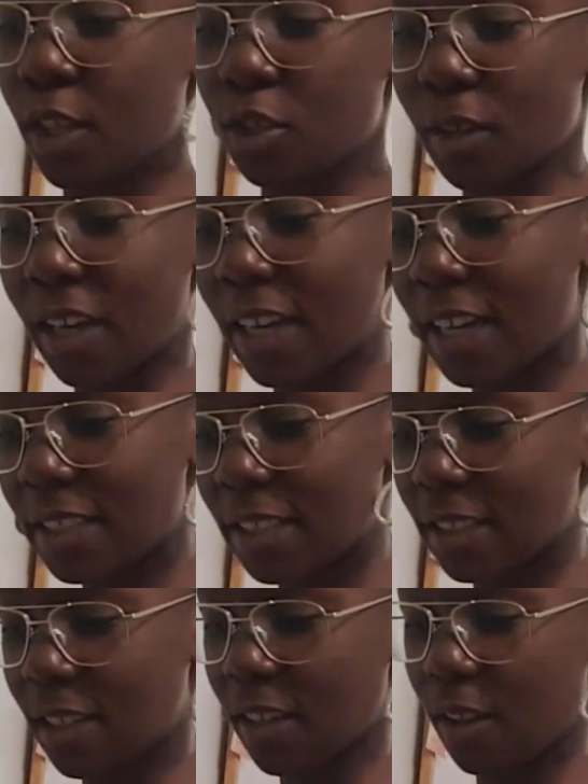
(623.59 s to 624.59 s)
So I
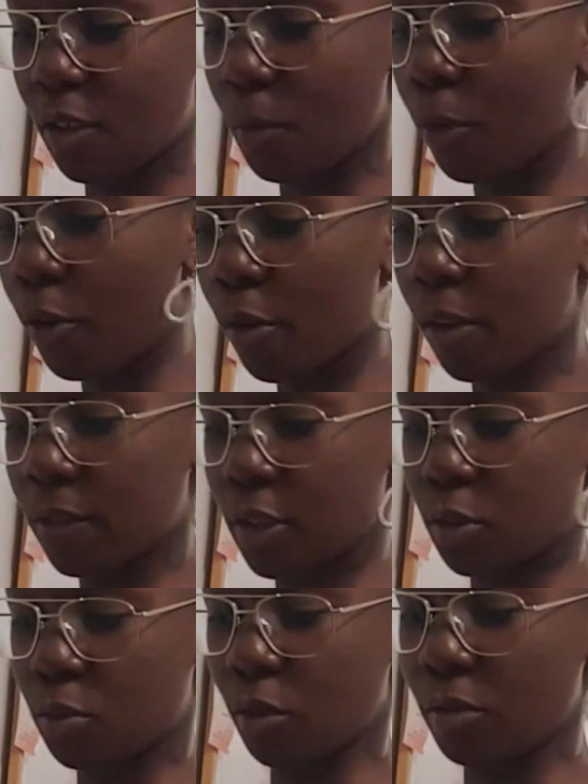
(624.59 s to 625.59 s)
guess the moral of the
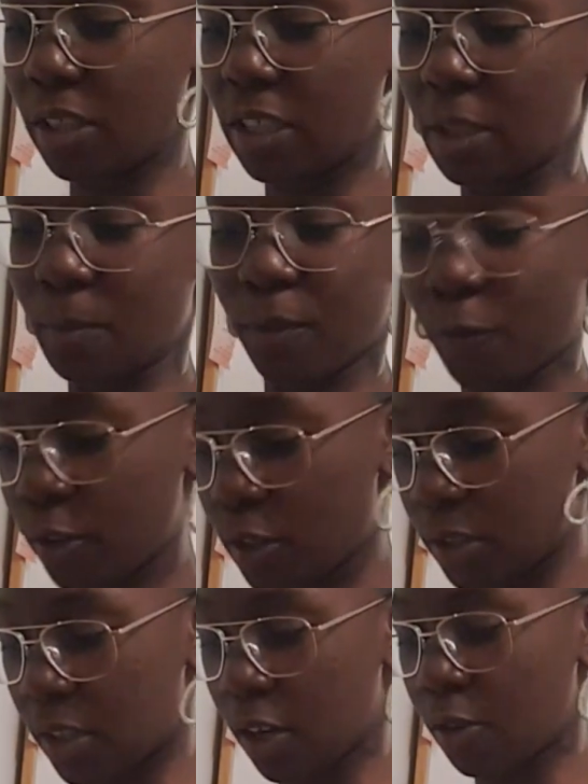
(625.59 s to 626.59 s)
story is before
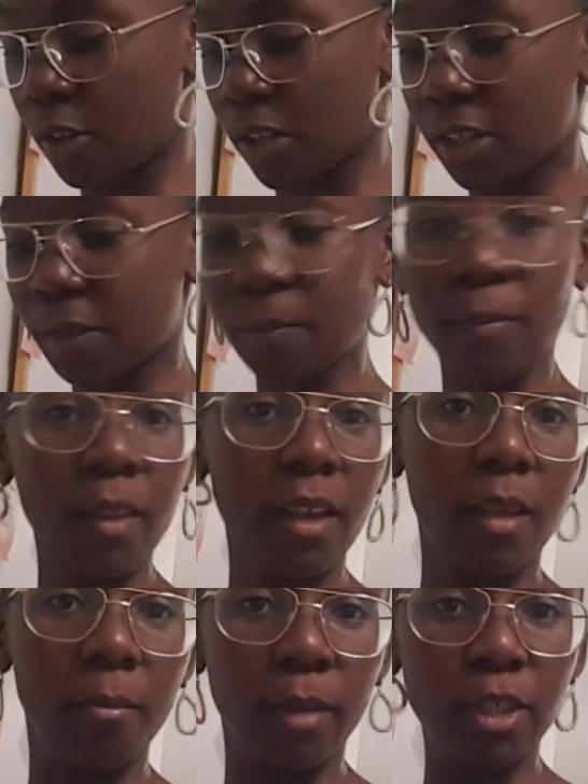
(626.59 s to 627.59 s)
you start cooking,
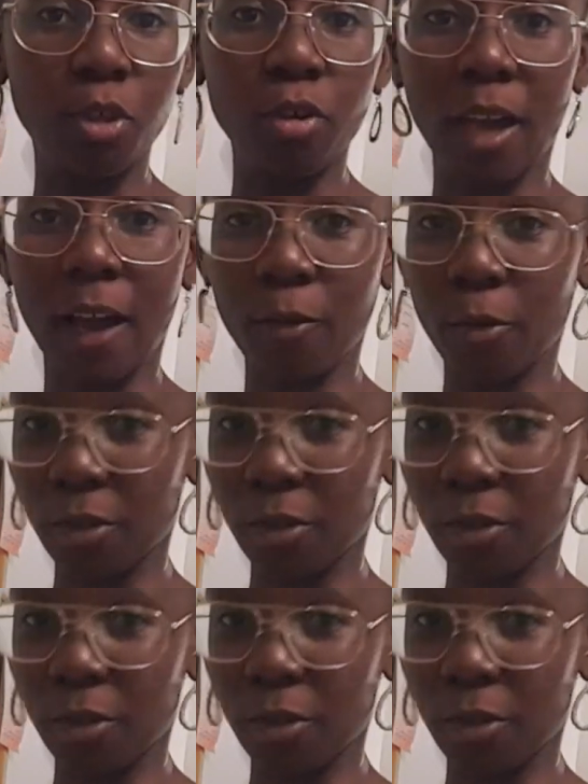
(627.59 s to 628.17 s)
make sure you have